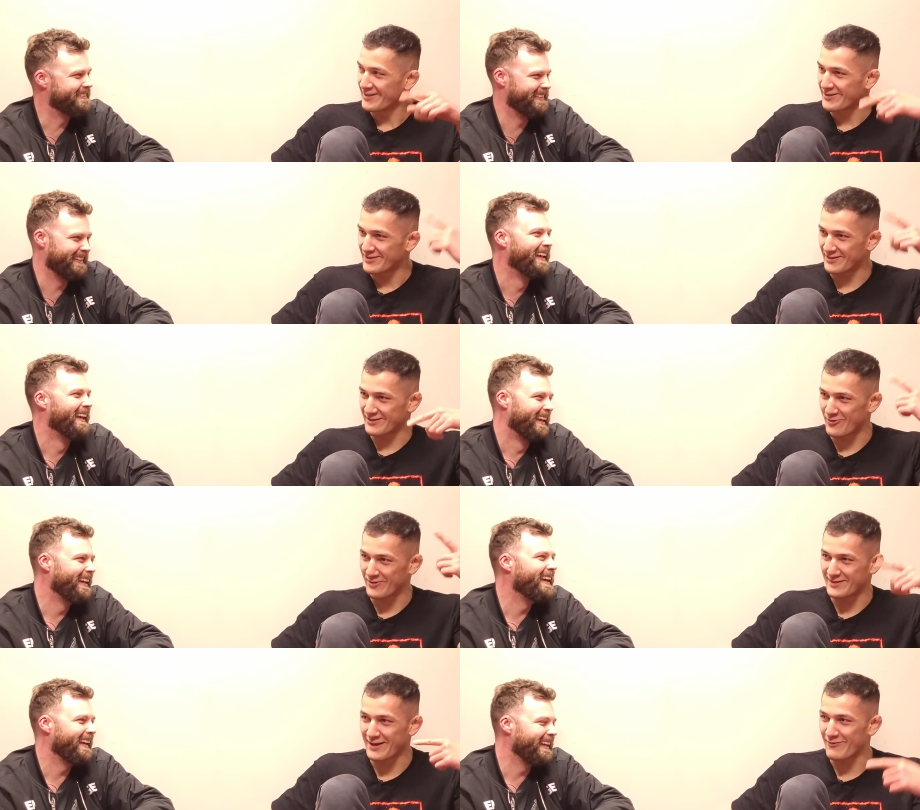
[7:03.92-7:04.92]
Speaker 1: just
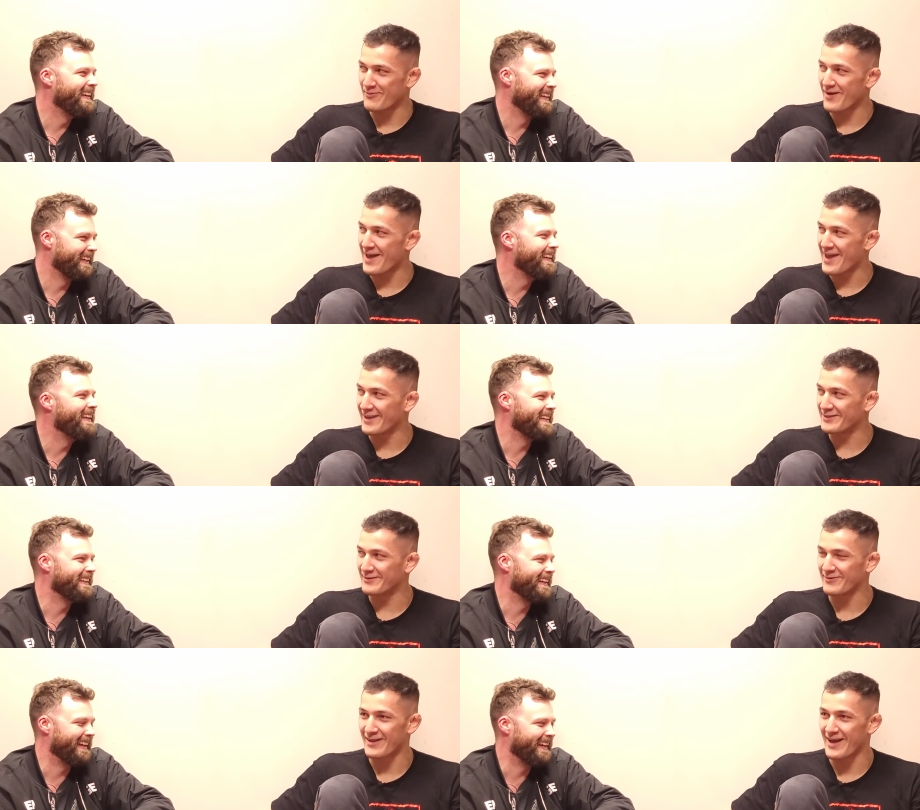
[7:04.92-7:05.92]
doing stuff in my head just
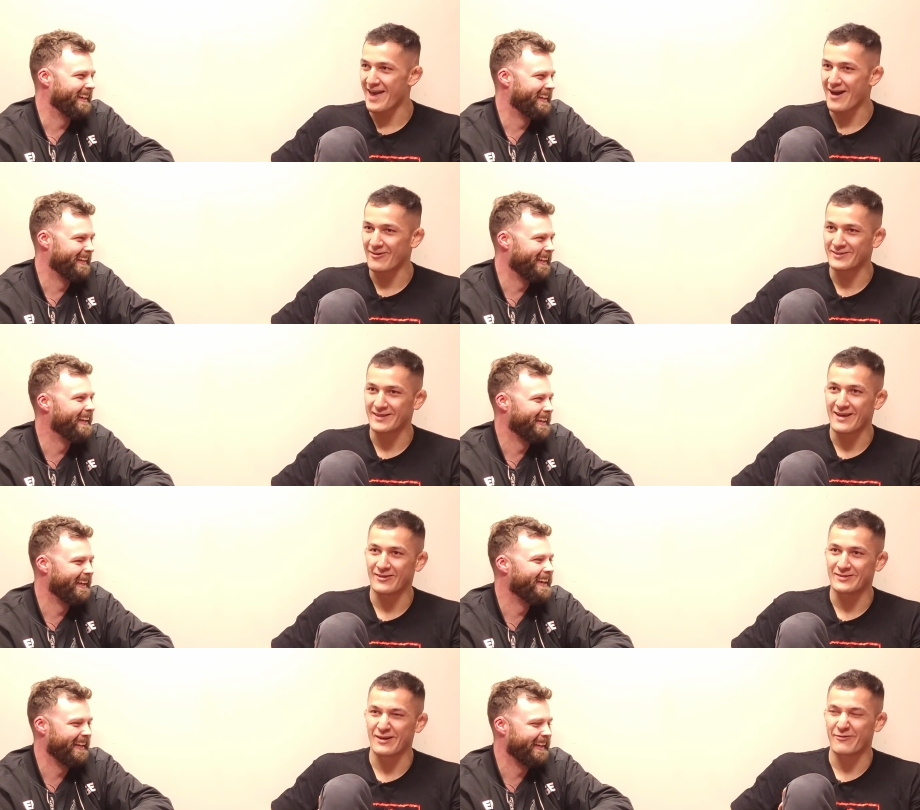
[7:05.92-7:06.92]
yeah. for like hours and
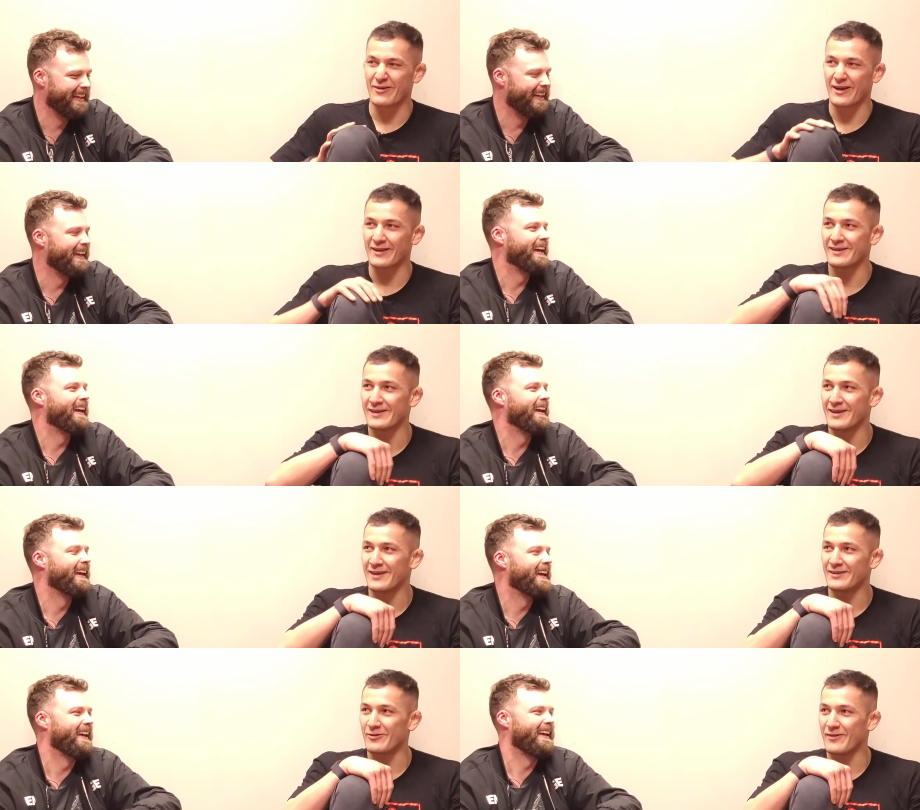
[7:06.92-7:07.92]
hours. So I feel like
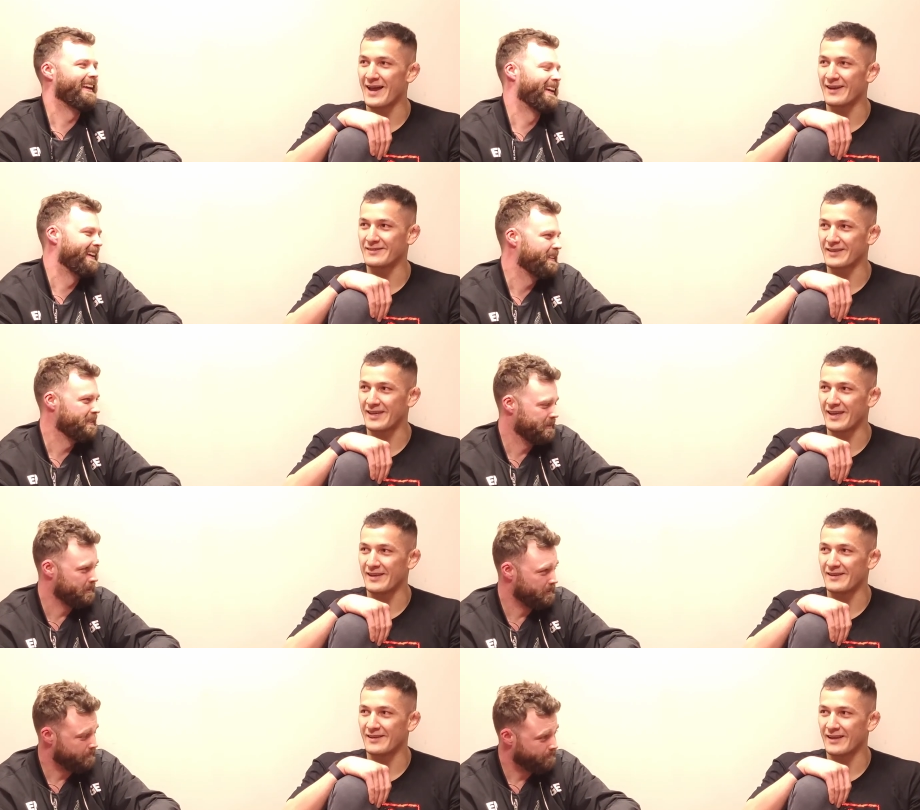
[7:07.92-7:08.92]
doing that as a kid,
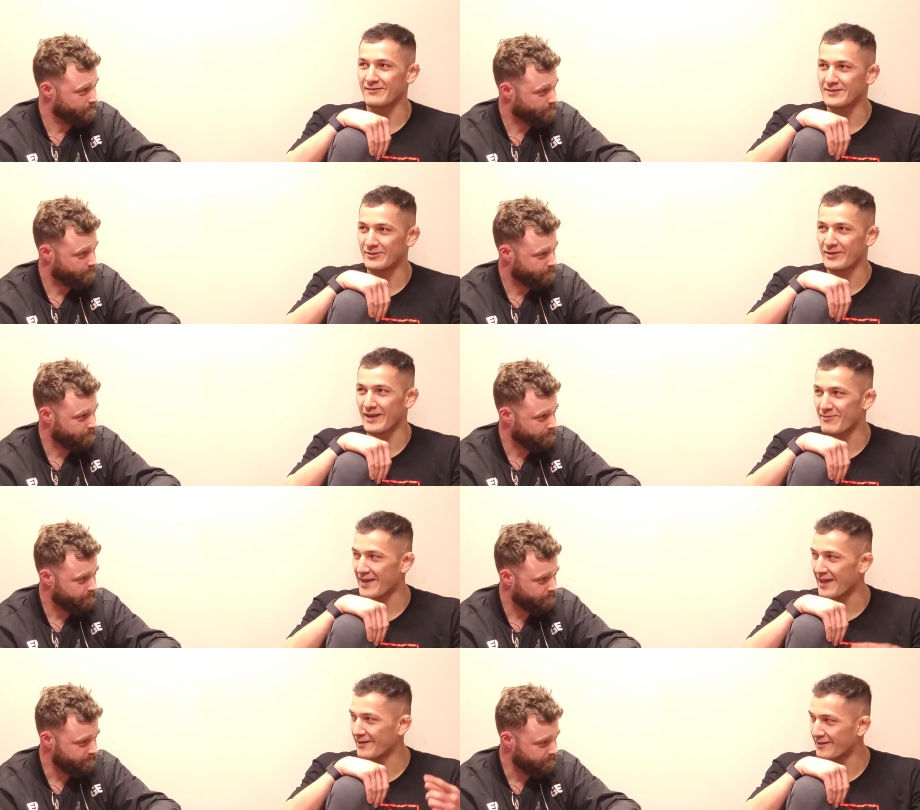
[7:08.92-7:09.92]
and I've still kept
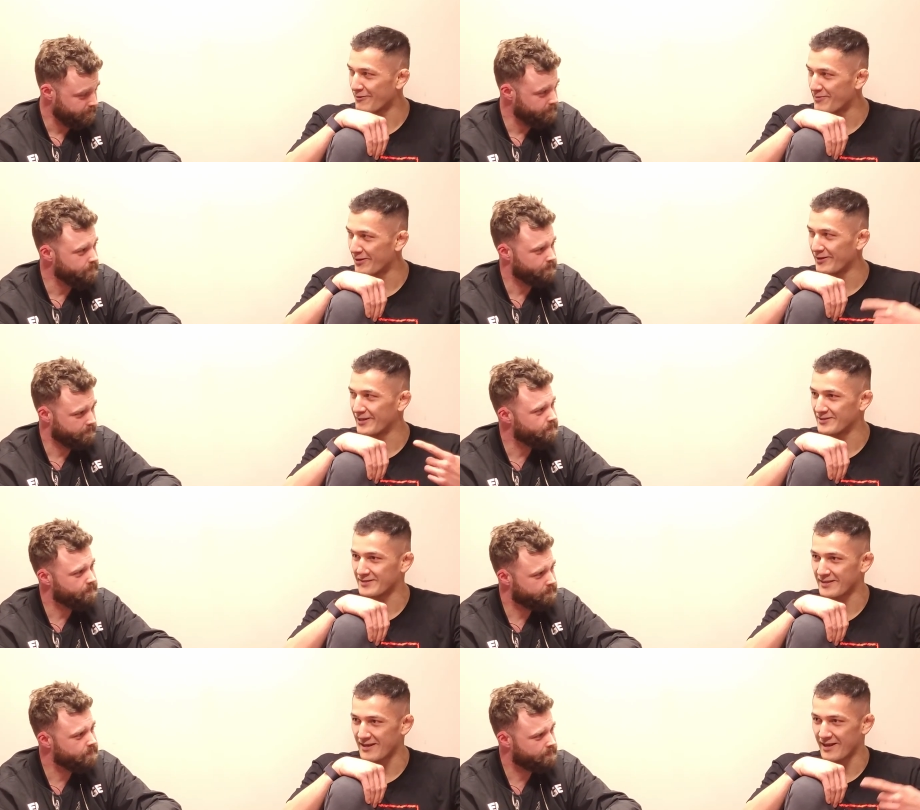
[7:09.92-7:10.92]
that ability just
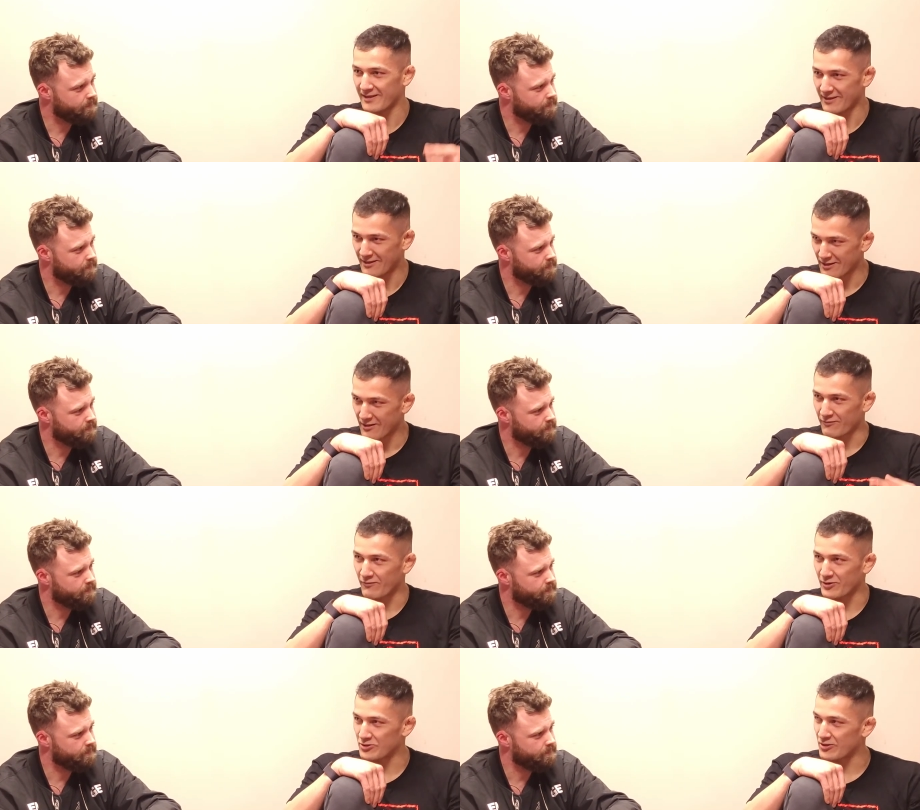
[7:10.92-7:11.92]
to like
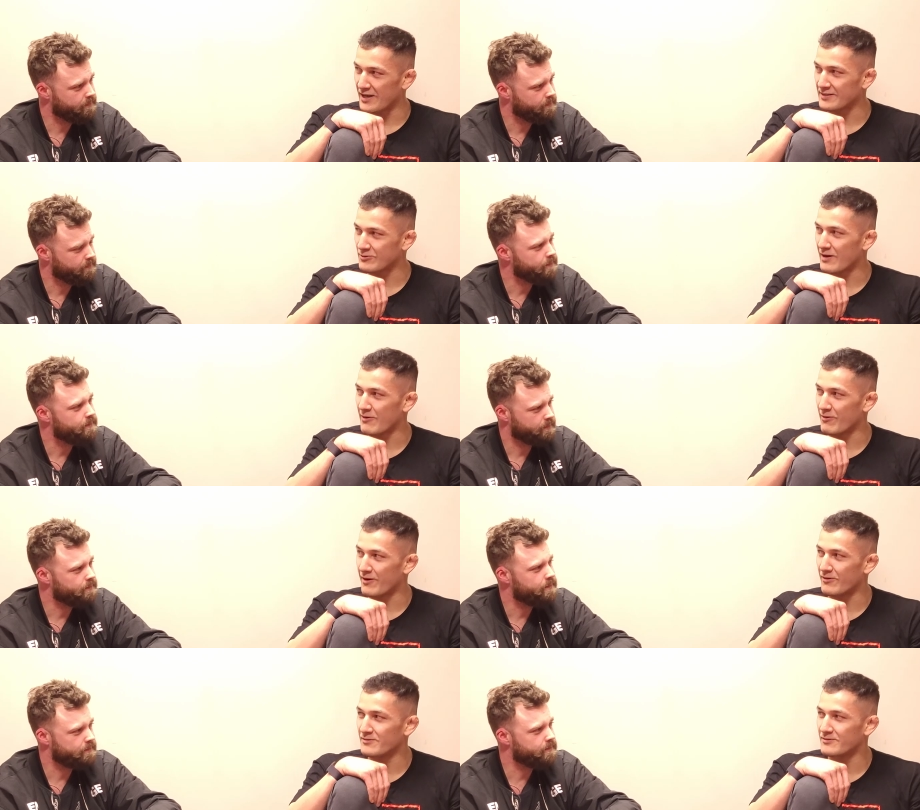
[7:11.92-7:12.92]
visualize quite
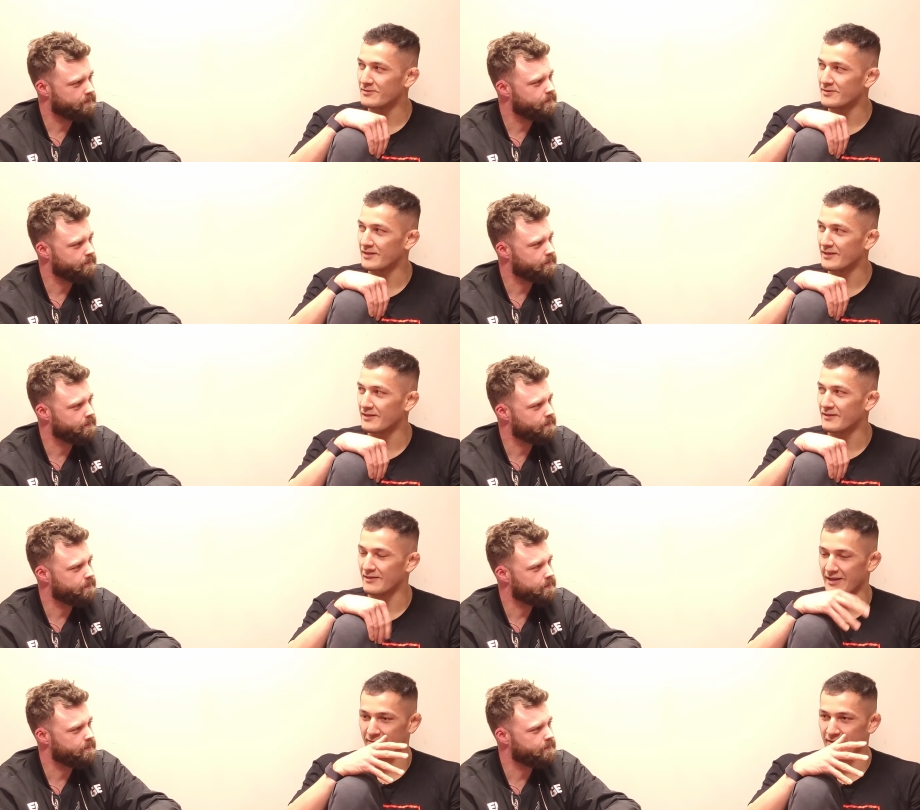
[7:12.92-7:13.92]
well. In,
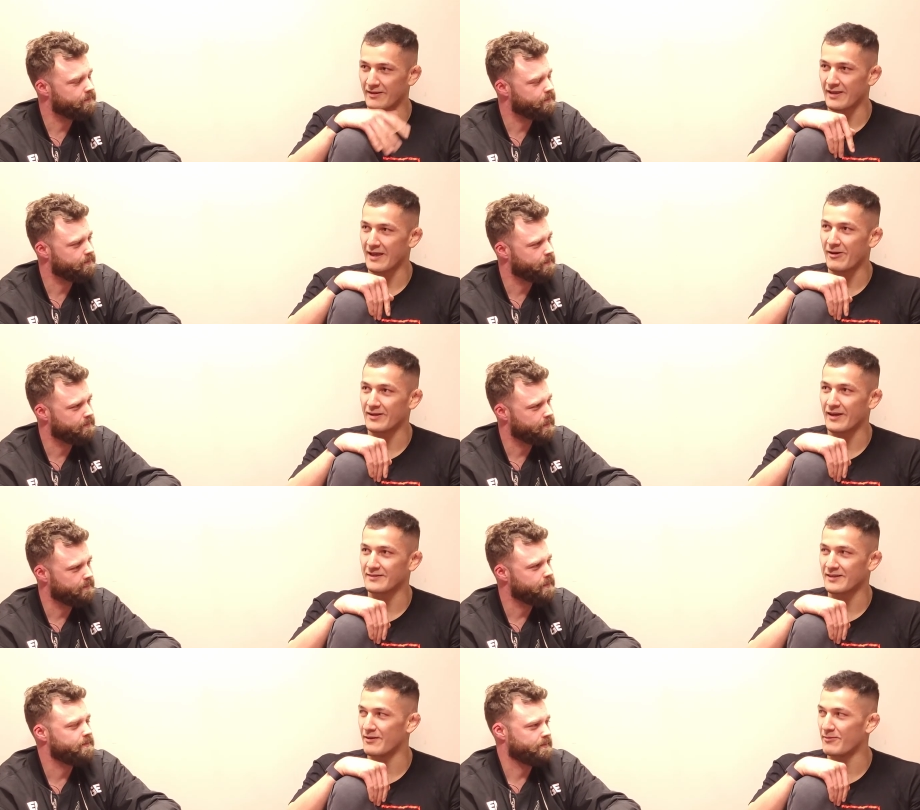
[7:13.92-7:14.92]
like now, I,
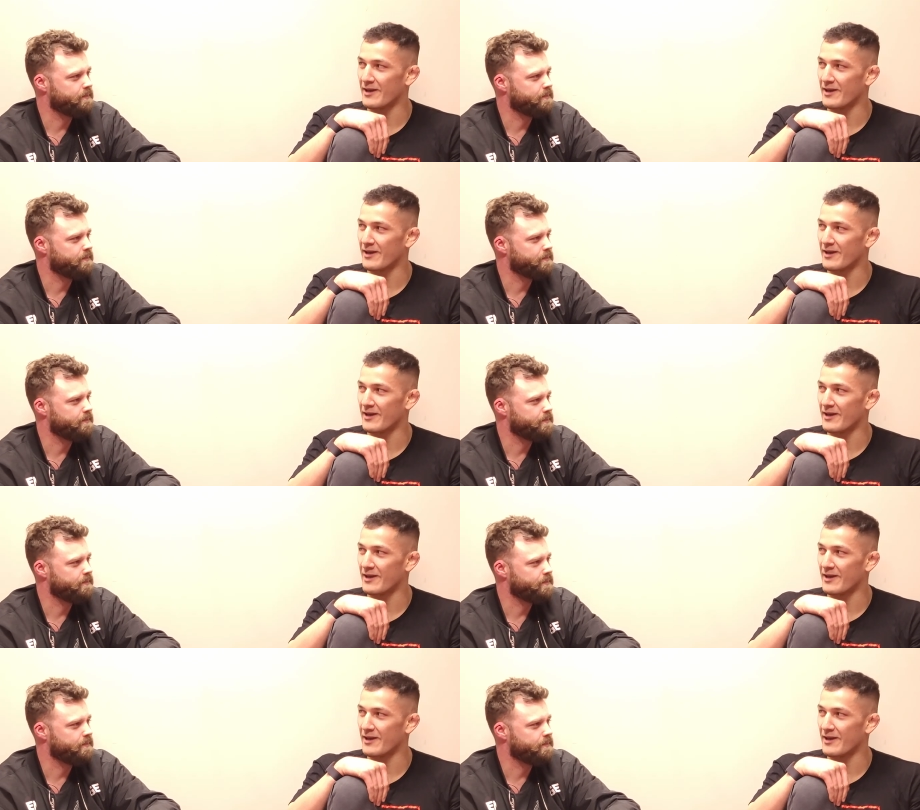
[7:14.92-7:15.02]
as I am